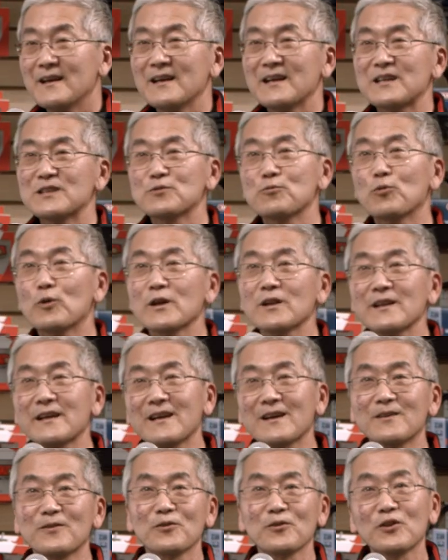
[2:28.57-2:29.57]
is really
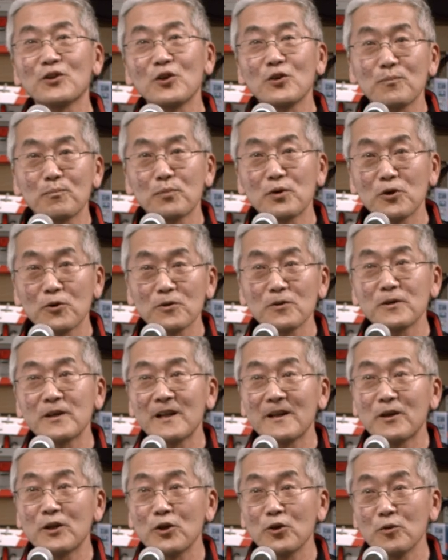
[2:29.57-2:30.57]
under purely
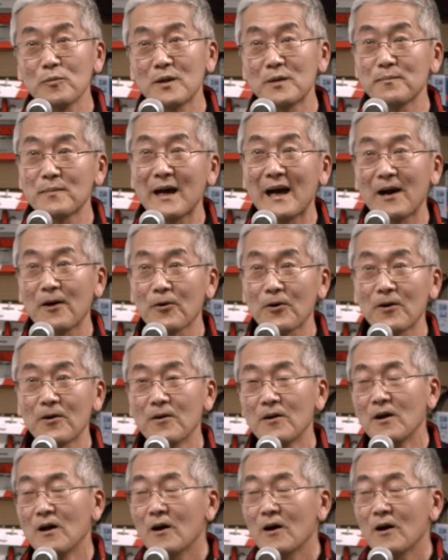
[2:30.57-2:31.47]
human power.